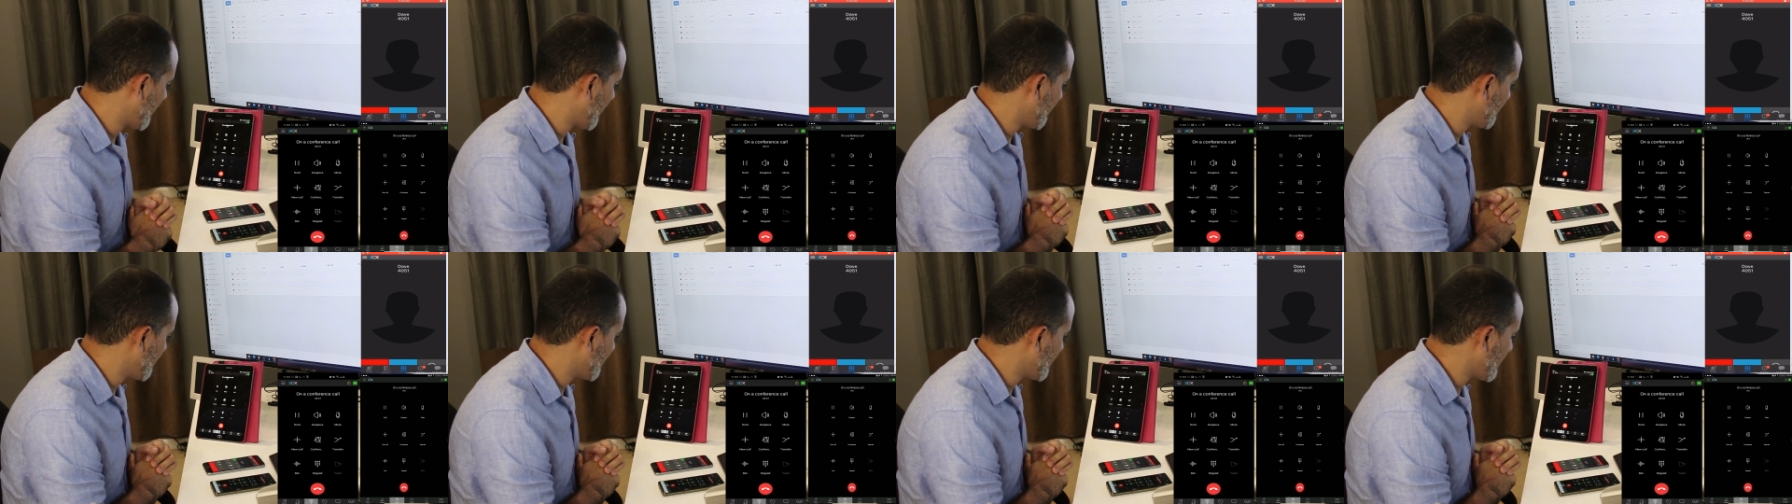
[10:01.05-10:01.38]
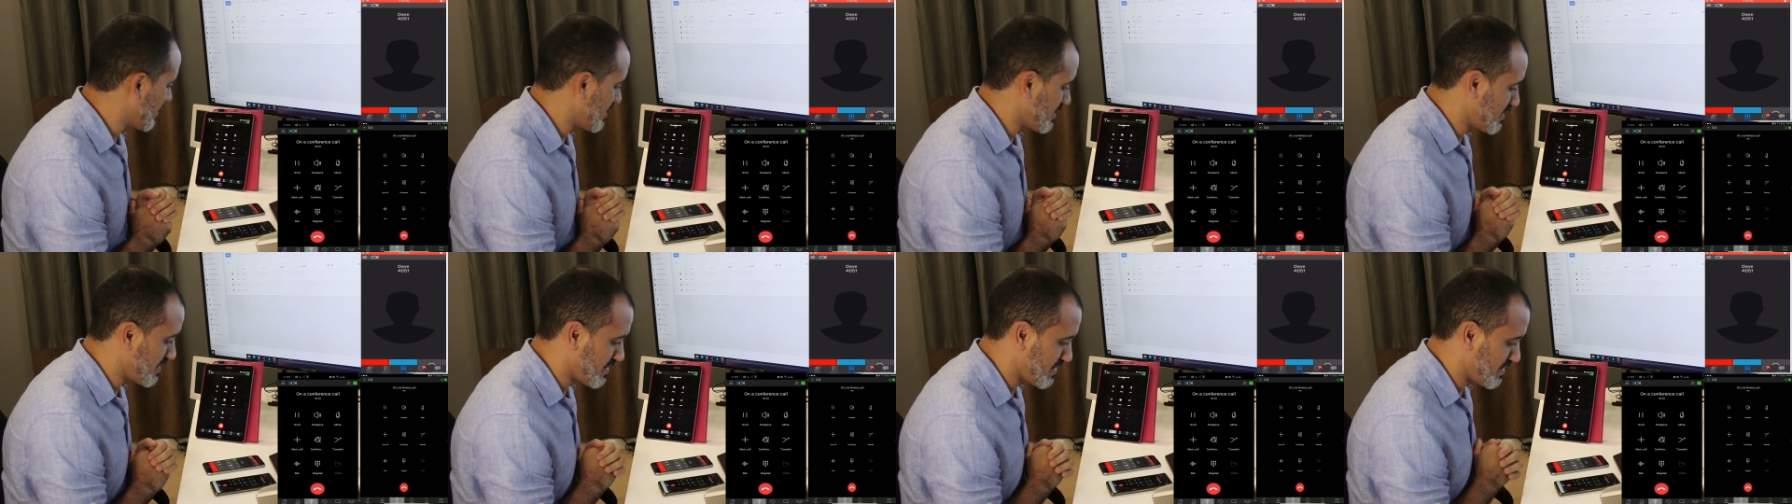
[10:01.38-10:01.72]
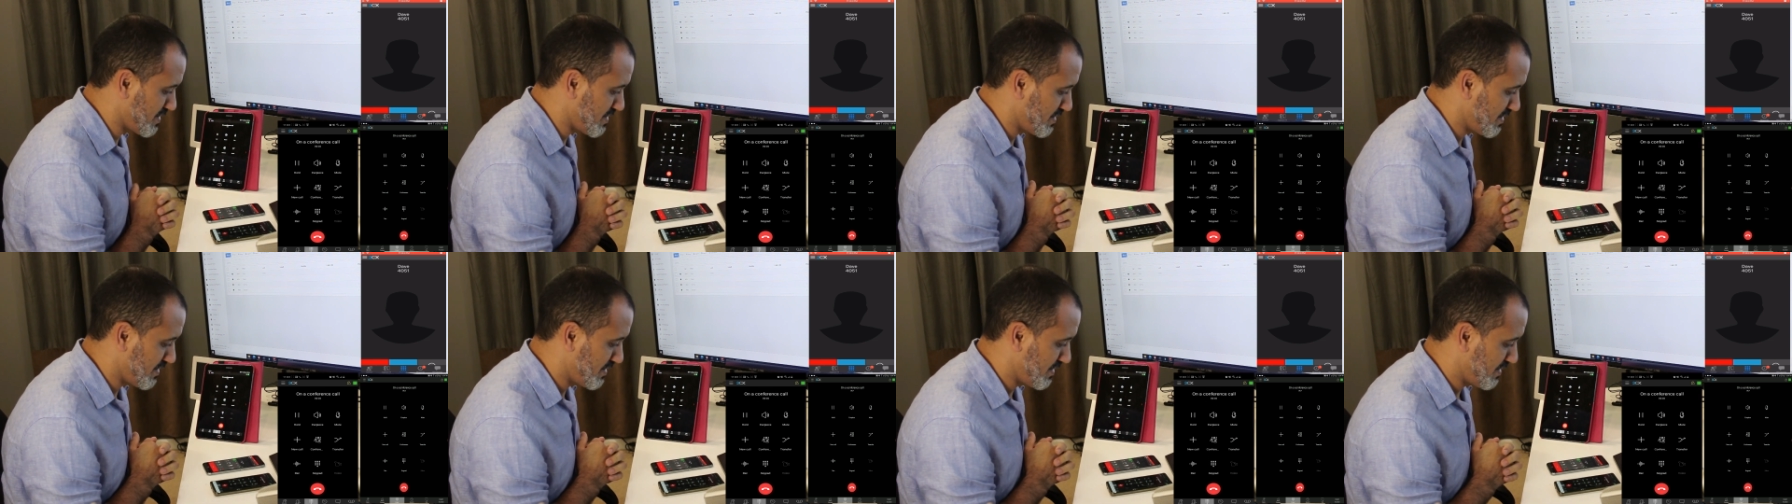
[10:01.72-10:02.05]
conference.
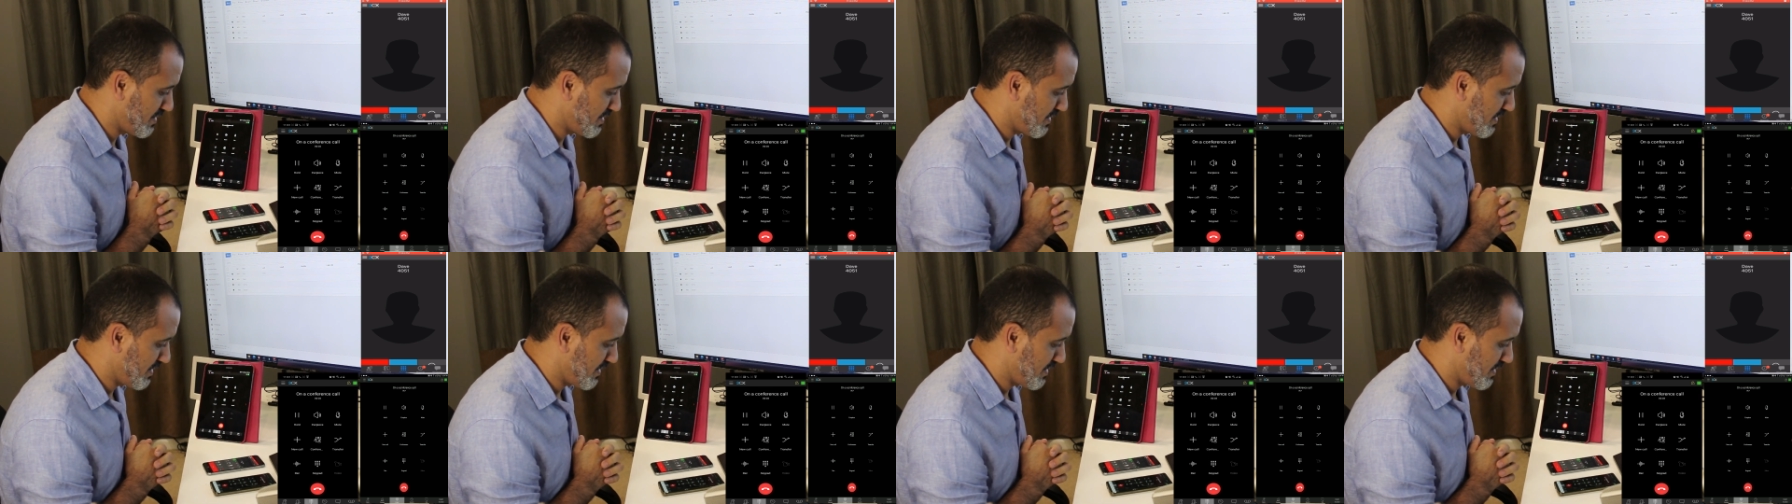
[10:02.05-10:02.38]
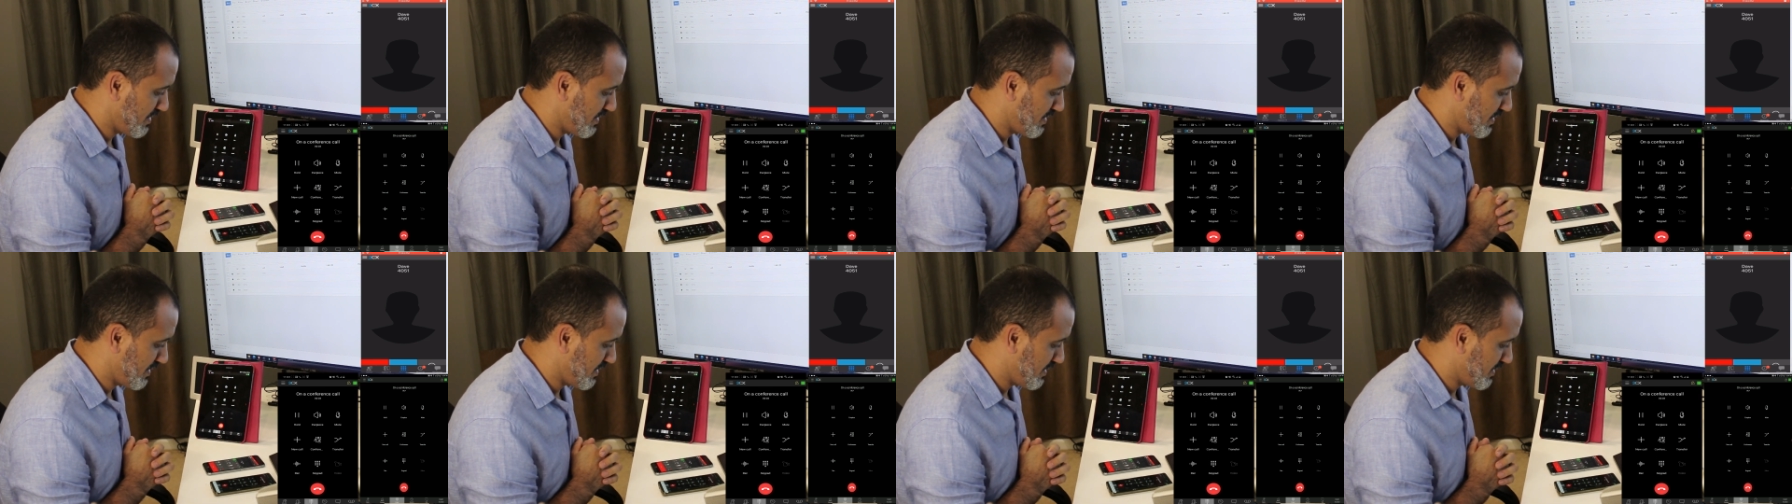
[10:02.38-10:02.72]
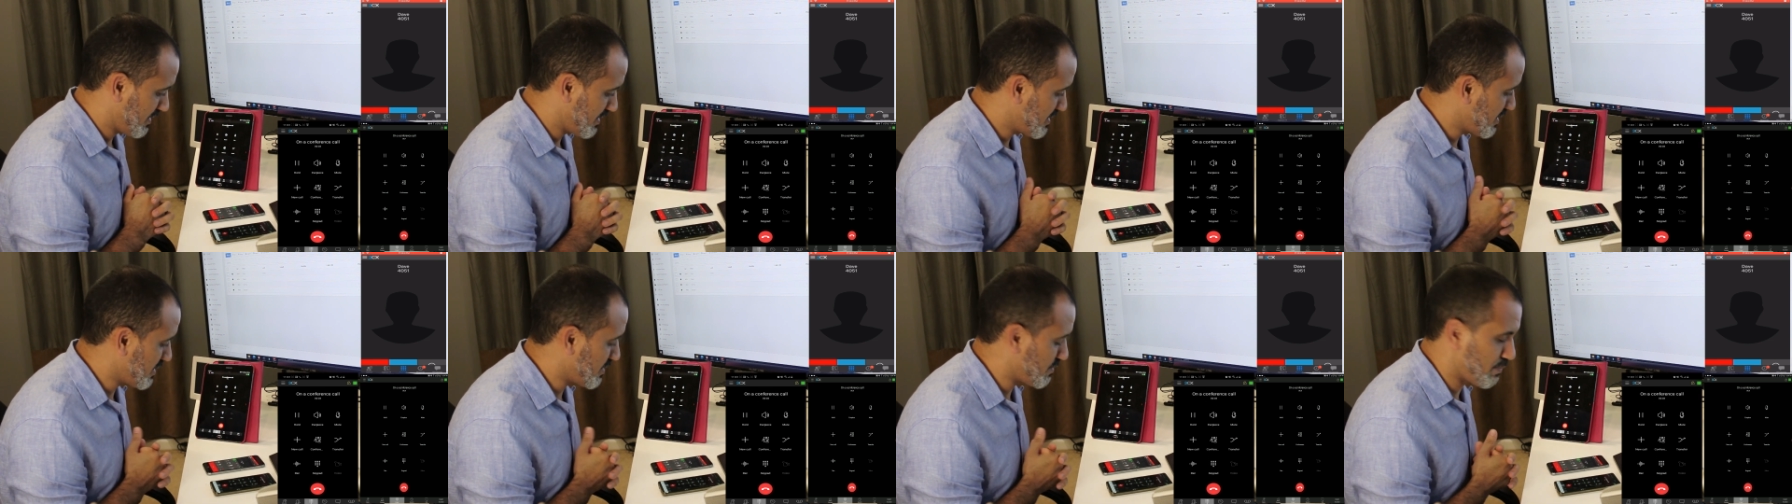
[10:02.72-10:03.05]

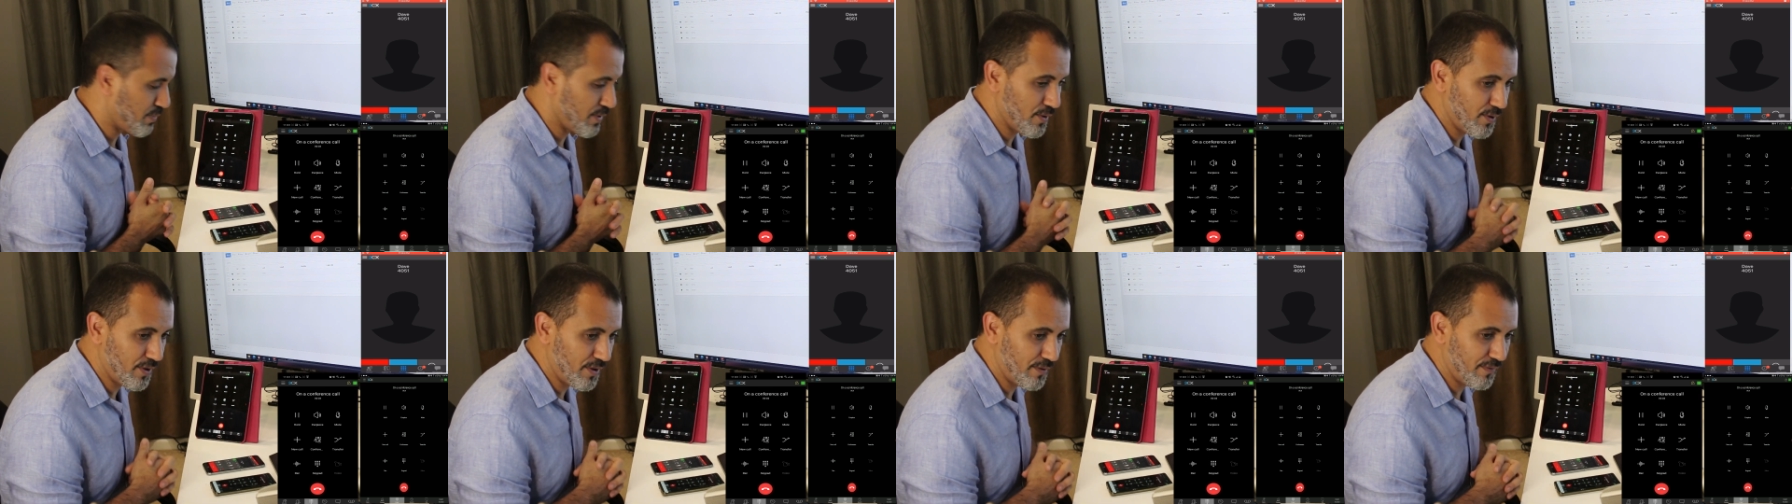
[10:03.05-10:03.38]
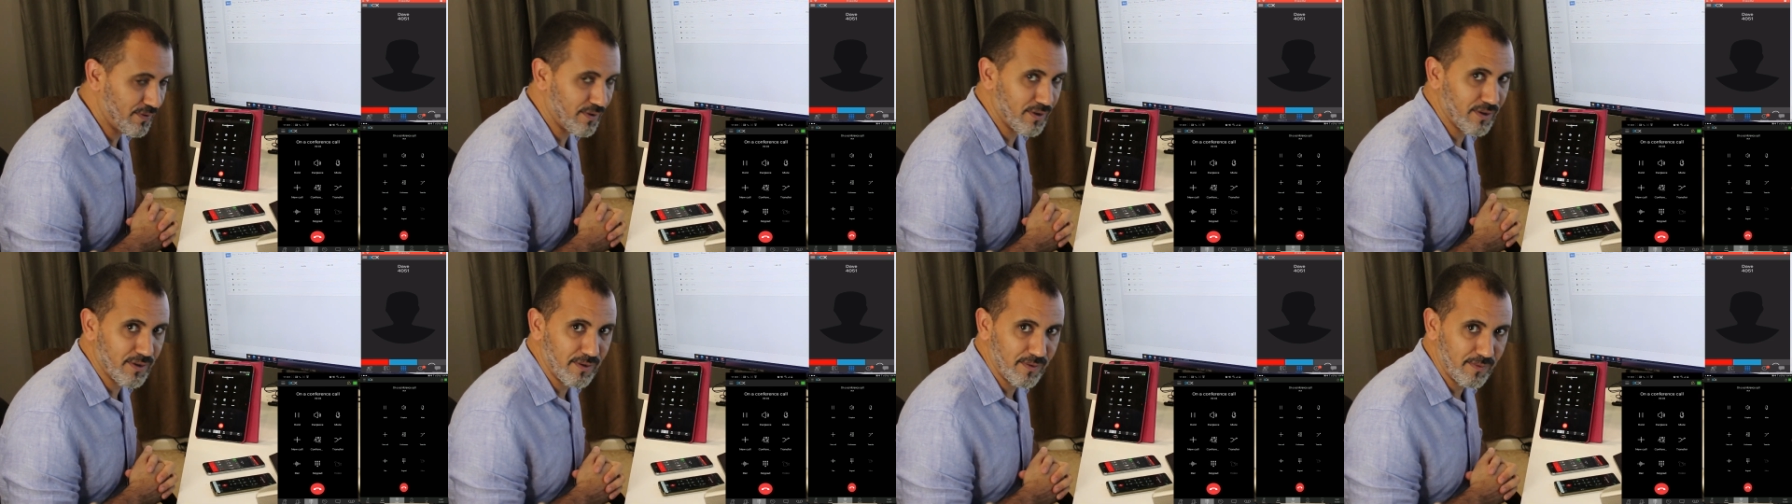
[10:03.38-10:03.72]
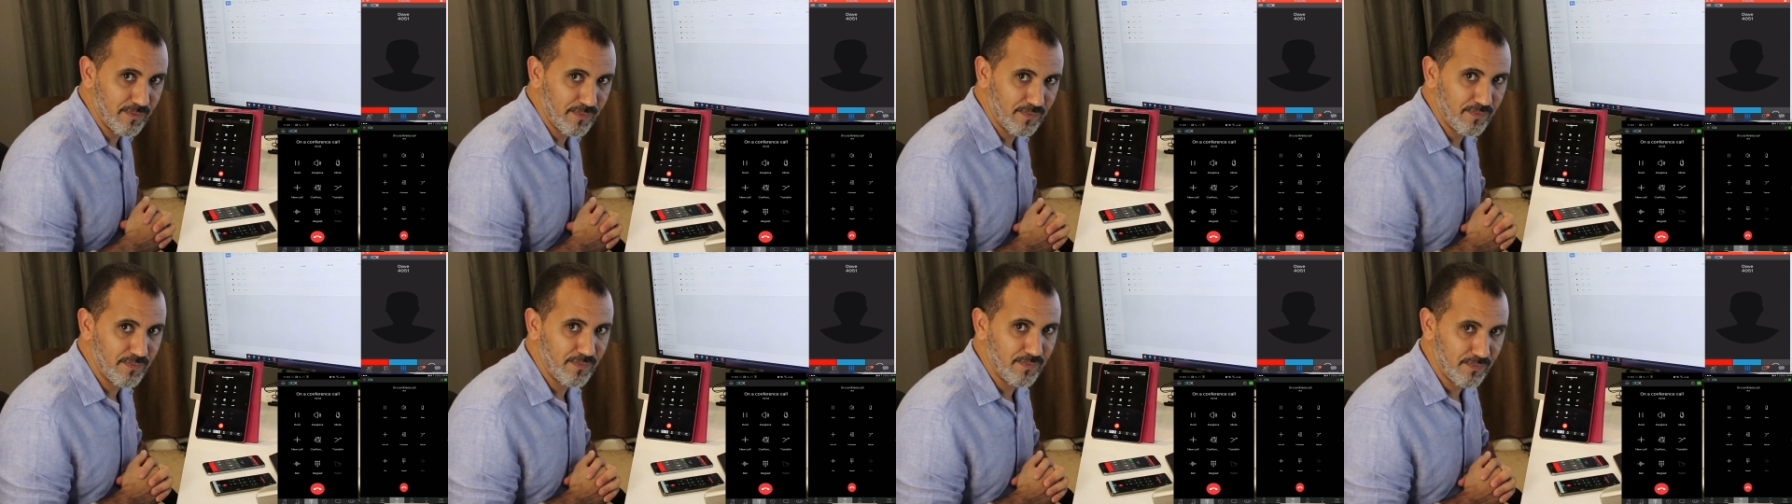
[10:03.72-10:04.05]
This is beautiful.